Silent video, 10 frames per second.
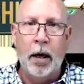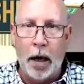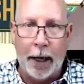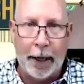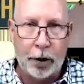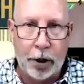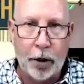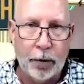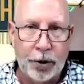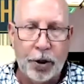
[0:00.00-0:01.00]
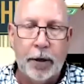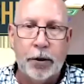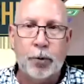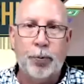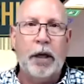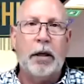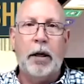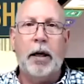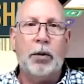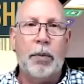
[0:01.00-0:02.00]
I had a coach speaking
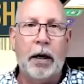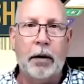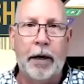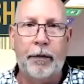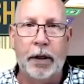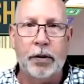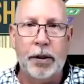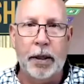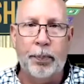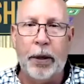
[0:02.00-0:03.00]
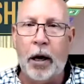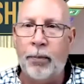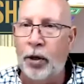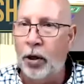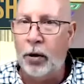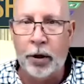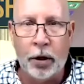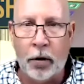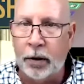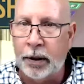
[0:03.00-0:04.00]
into my life that said, Bob, you know, you're
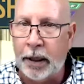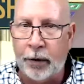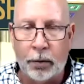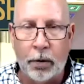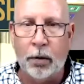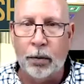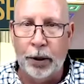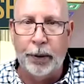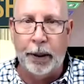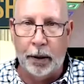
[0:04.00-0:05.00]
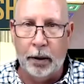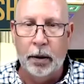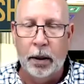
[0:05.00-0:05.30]
going down the wrong road here.